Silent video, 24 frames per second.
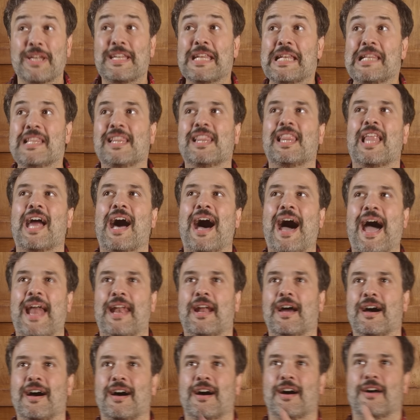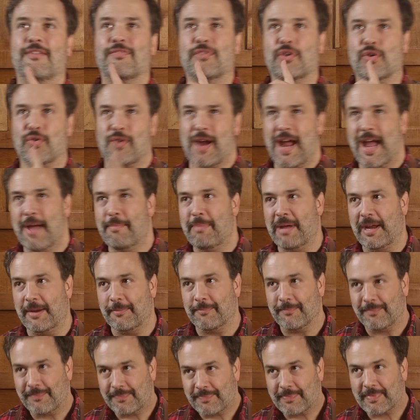We did a lot of crabbing.
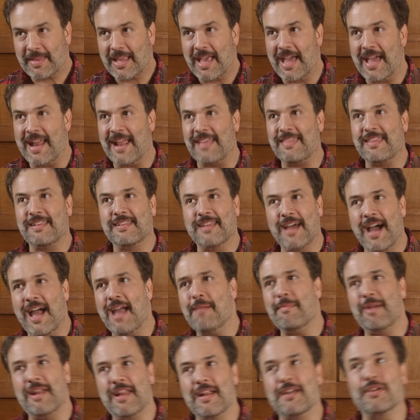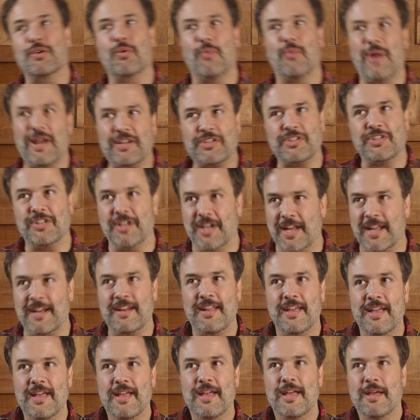And at the time, I didn't question it
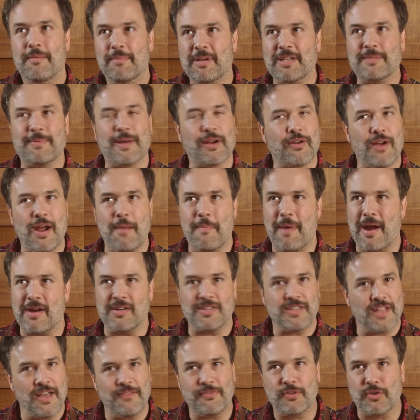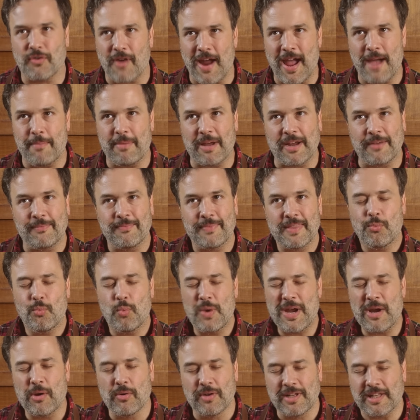because my grandparents loved crabbing.
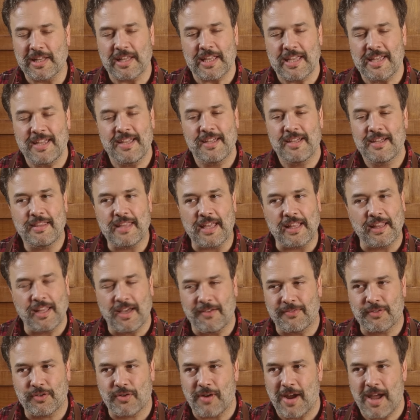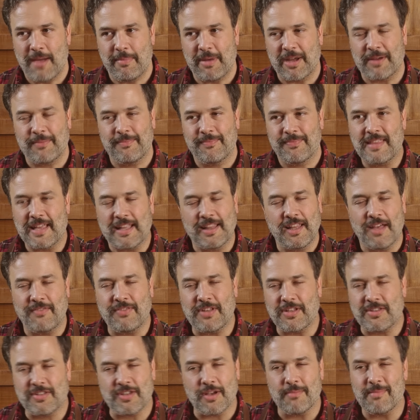Weirdly, they loved crabbing. They
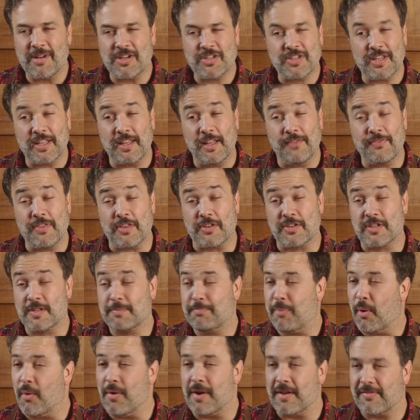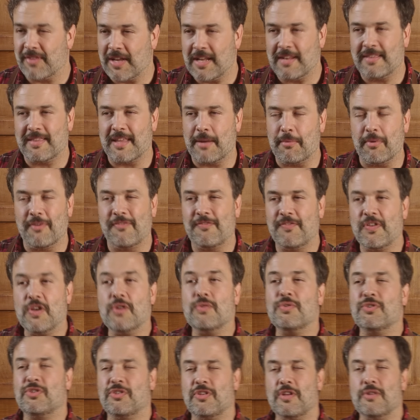loved it so much they loved the sport of it, they
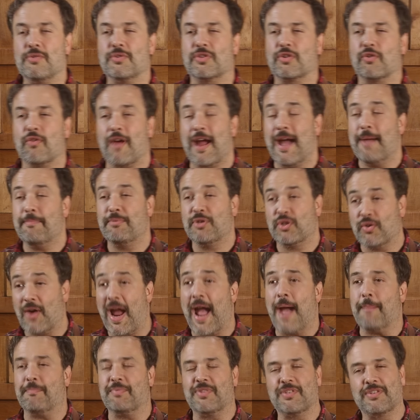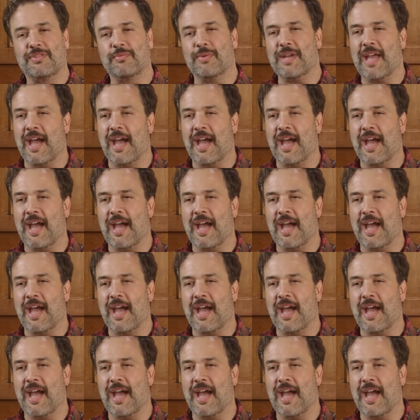refused to use crab traps.